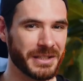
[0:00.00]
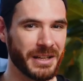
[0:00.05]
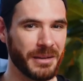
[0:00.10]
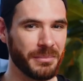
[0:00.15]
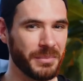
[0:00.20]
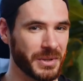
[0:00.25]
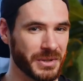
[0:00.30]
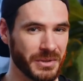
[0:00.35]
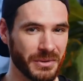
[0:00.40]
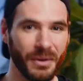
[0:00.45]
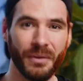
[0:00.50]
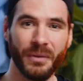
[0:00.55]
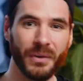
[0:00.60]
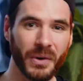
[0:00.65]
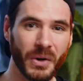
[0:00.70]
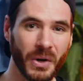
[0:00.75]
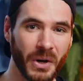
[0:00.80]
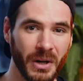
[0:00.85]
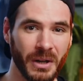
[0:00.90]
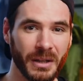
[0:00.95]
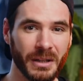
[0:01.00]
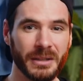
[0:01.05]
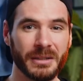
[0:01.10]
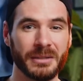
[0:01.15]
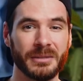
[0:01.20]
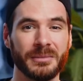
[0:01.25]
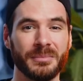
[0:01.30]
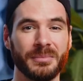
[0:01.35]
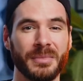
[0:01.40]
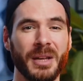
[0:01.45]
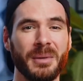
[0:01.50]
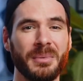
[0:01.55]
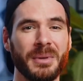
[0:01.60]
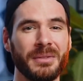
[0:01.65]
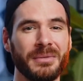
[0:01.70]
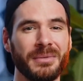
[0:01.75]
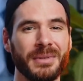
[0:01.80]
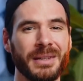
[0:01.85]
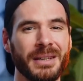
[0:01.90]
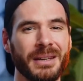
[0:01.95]
numbers overall.
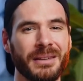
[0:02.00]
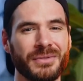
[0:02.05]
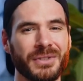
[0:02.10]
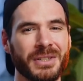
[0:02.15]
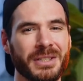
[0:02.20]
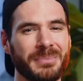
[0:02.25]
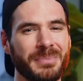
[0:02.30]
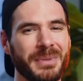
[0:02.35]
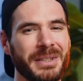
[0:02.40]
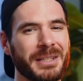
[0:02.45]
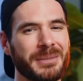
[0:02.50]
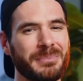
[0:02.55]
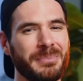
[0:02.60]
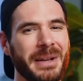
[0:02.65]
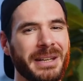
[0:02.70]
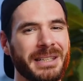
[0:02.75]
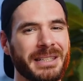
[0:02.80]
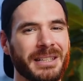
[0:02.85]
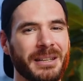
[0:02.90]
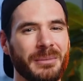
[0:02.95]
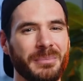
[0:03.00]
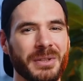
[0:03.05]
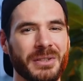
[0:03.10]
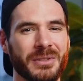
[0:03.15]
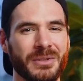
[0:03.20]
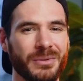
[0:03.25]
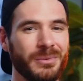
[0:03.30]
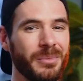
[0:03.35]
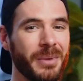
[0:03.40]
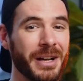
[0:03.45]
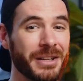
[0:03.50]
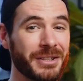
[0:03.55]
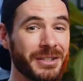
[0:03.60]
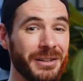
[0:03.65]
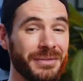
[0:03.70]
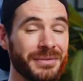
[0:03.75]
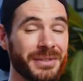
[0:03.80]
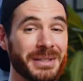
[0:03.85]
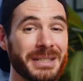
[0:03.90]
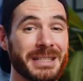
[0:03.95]
Maybe we have just been expecting a bit too much
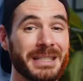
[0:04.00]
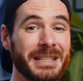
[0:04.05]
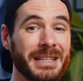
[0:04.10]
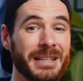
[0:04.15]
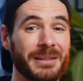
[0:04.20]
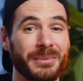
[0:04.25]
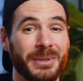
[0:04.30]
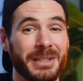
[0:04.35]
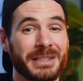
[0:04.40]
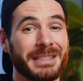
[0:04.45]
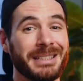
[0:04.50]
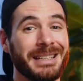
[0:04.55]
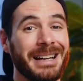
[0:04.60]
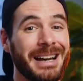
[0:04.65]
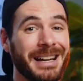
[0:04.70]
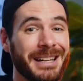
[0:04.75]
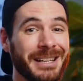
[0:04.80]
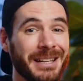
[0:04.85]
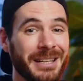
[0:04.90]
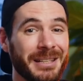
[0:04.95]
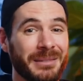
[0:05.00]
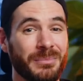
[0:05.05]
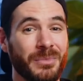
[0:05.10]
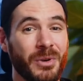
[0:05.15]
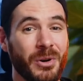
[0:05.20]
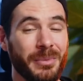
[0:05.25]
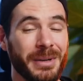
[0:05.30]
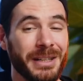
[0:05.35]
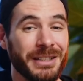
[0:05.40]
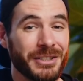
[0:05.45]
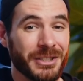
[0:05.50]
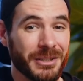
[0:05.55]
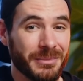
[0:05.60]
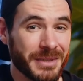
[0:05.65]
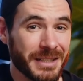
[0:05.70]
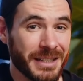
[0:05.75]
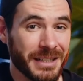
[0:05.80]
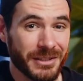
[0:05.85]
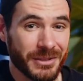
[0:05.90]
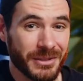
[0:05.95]
after seeing what the higher end mobile chips can